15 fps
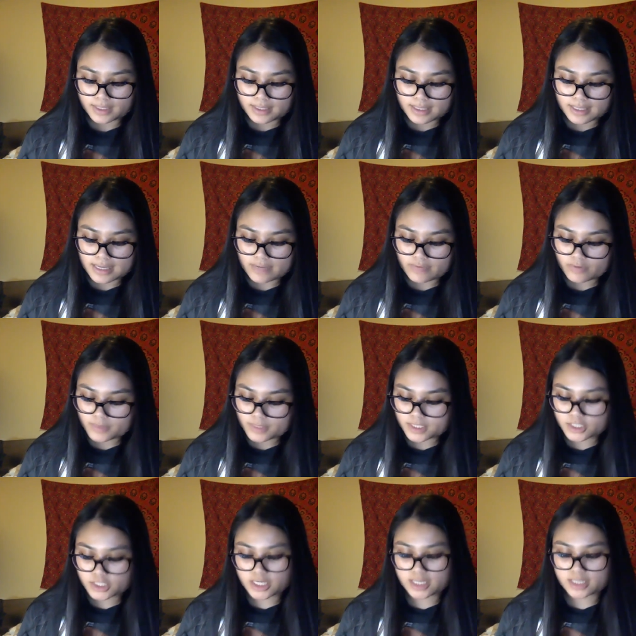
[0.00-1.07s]
They'd never miss a
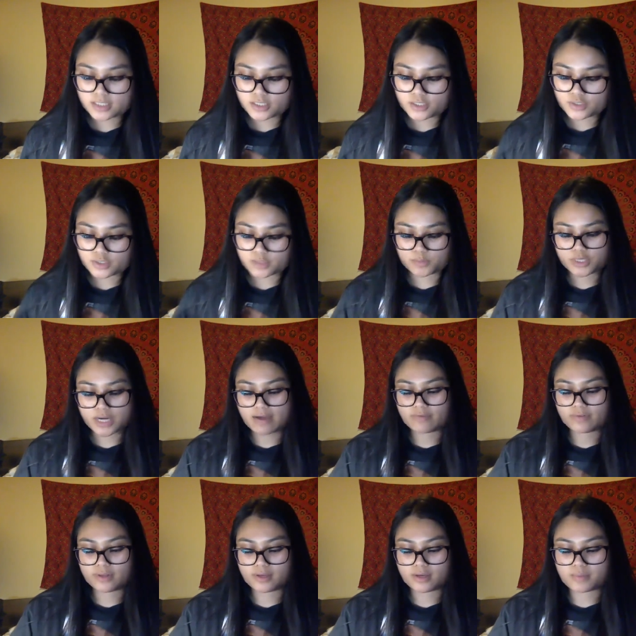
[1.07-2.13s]
chance to do some
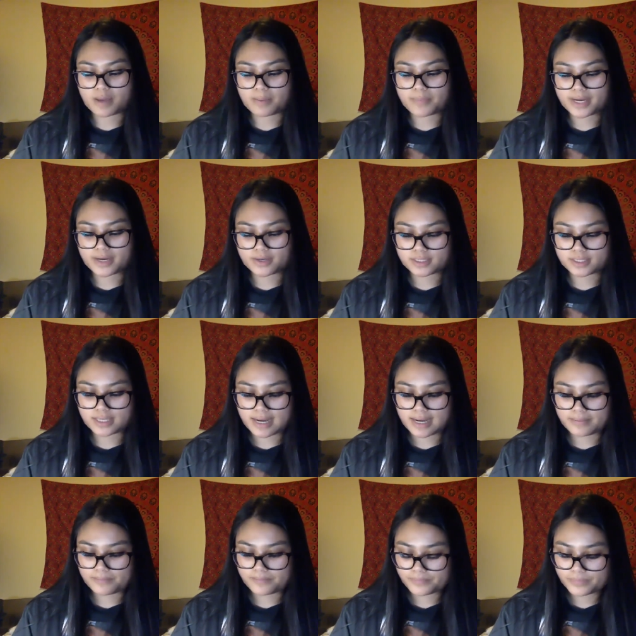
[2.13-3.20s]
traveling on my parents'
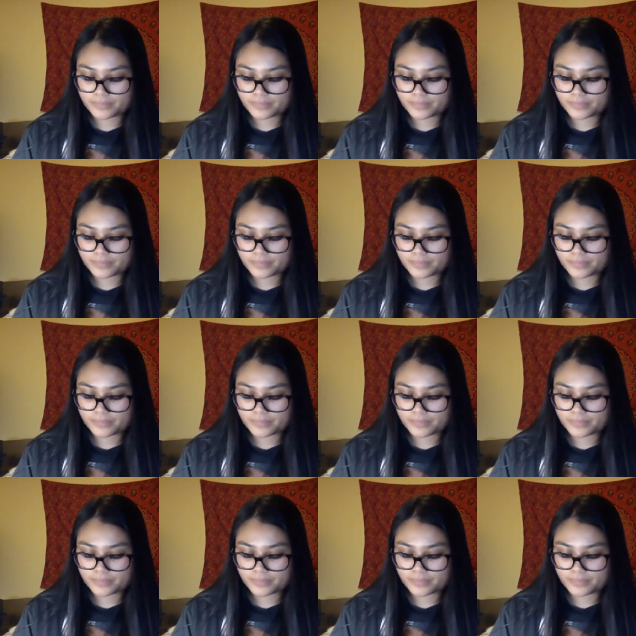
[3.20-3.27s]
dime.